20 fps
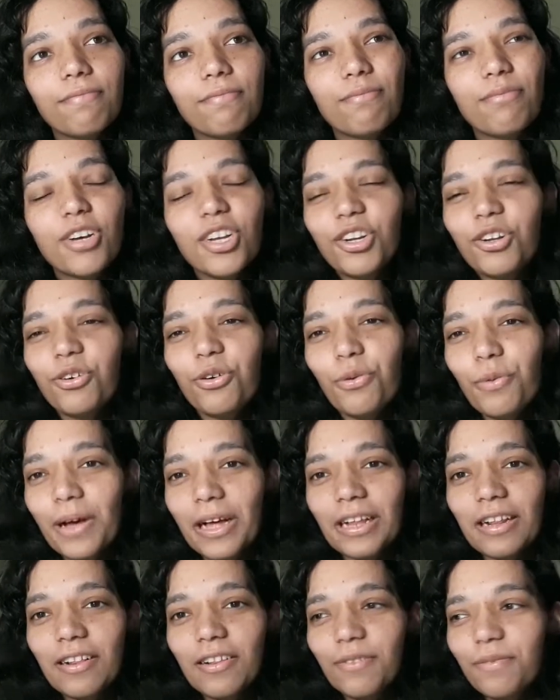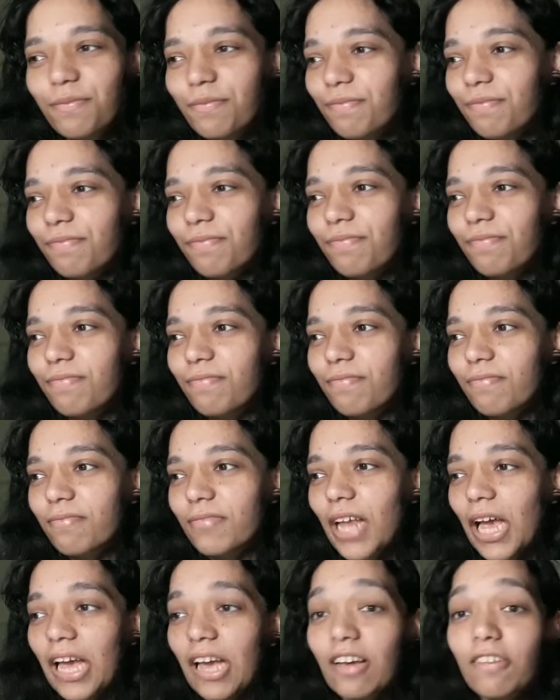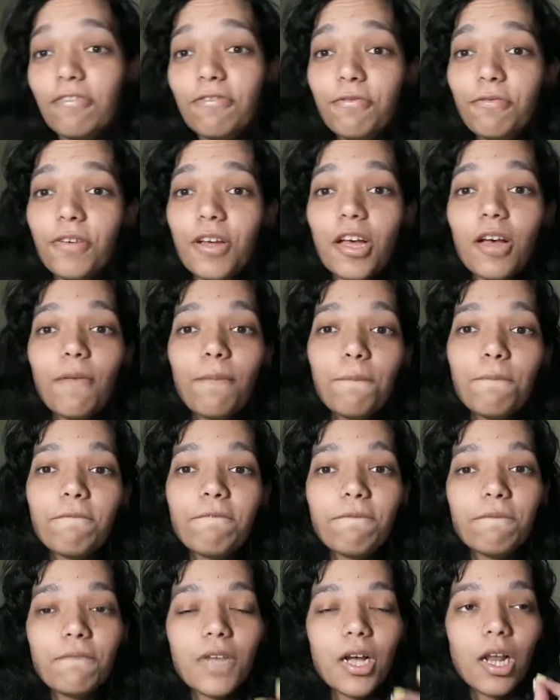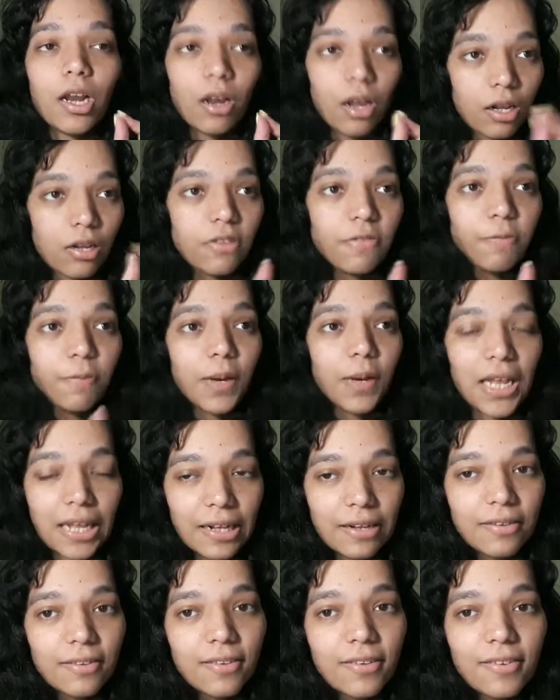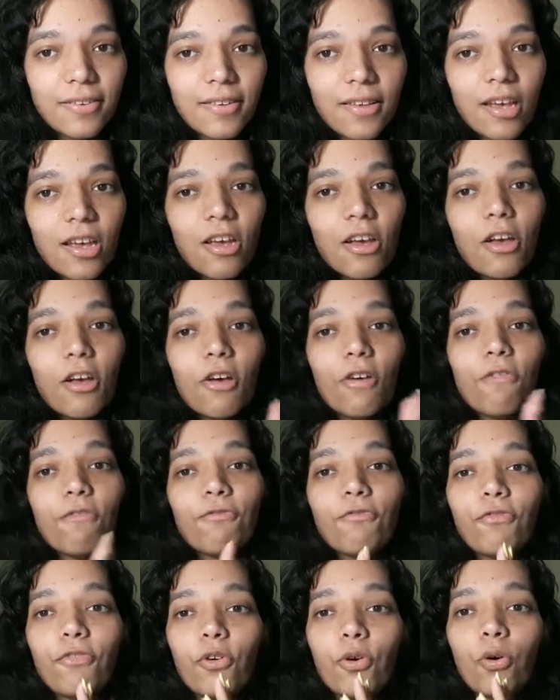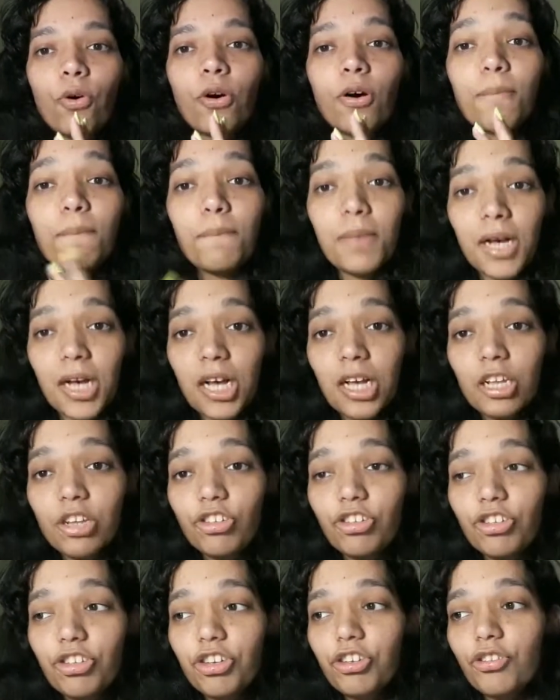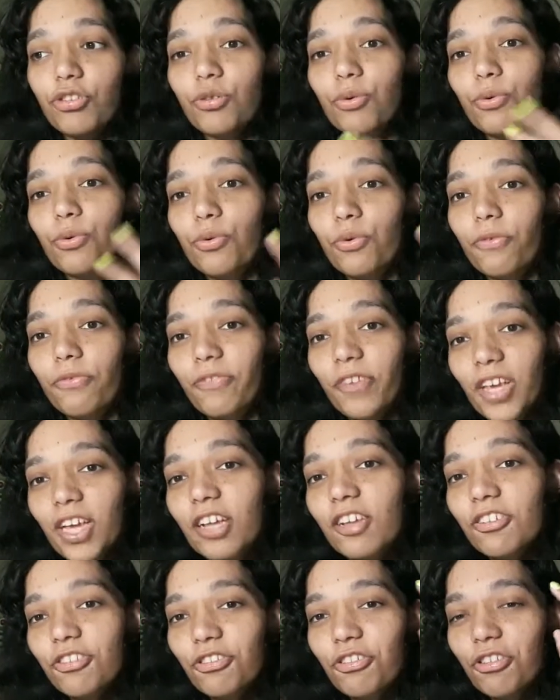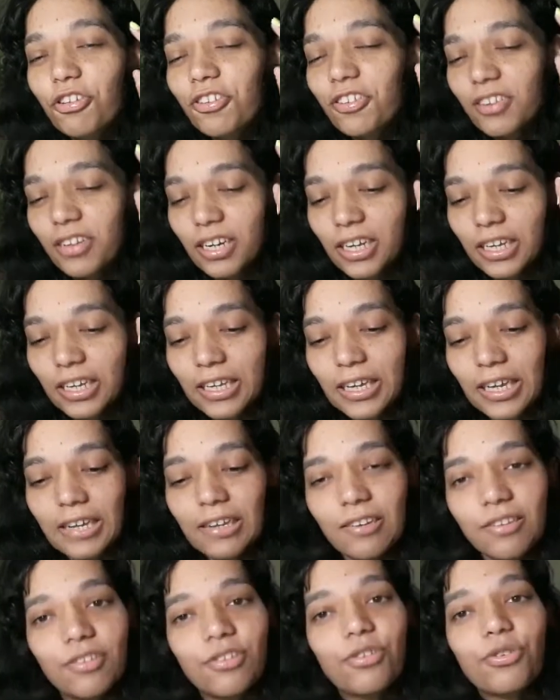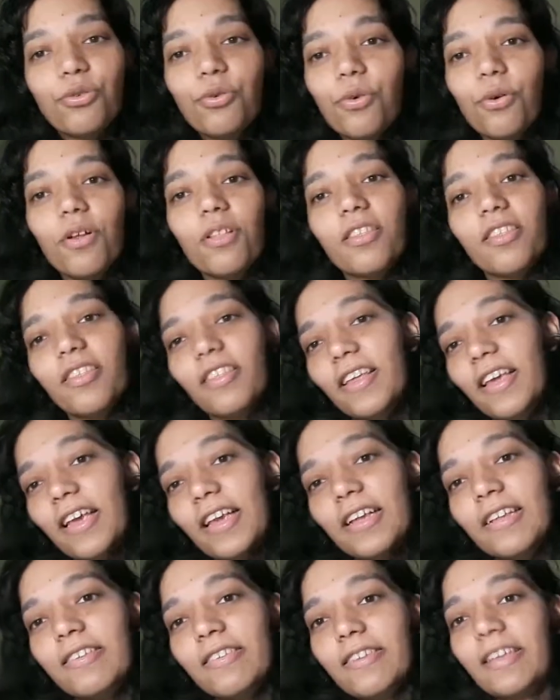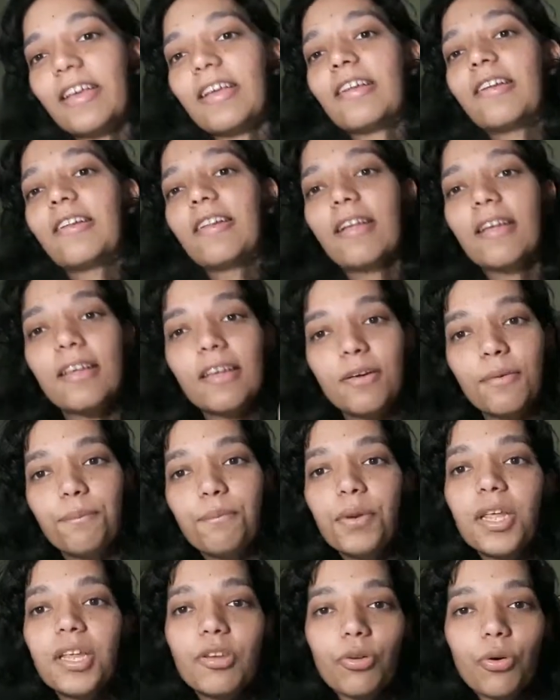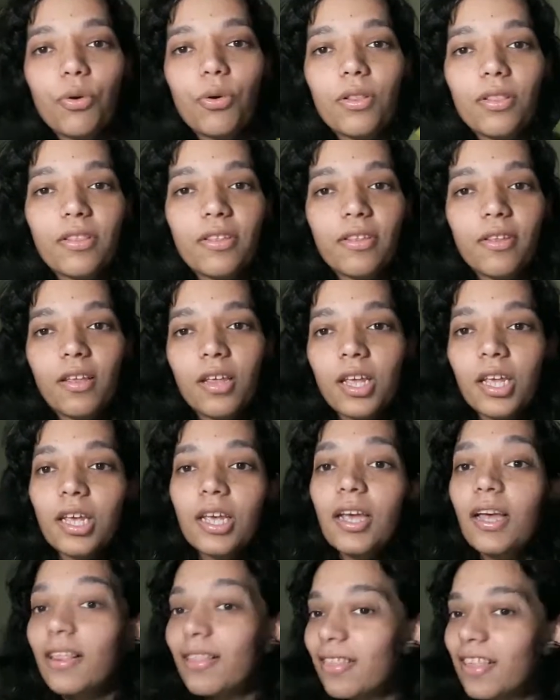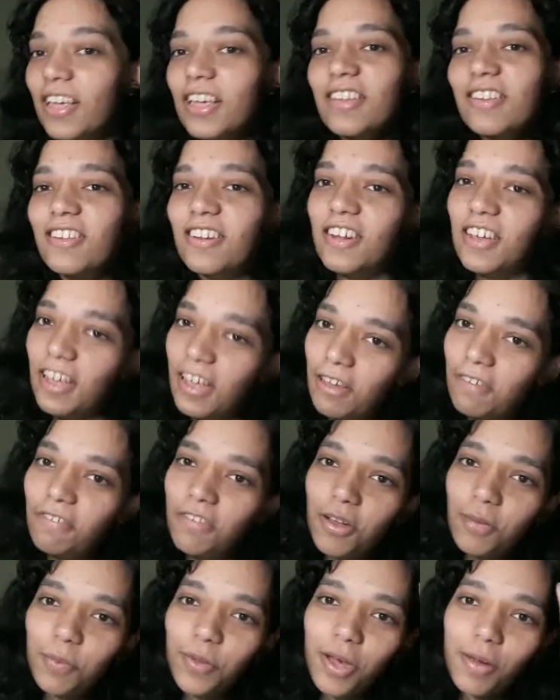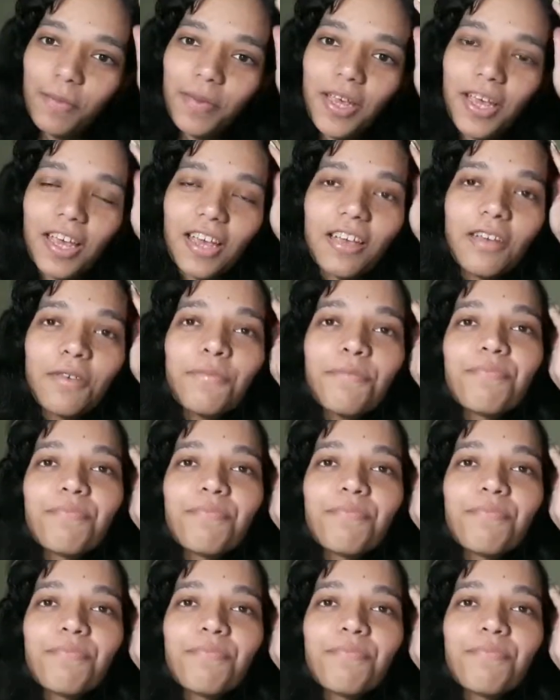But oh well. I have a lot of plans for March, so fingers crossed that I get to do all the things and complete all the things that I have upcoming.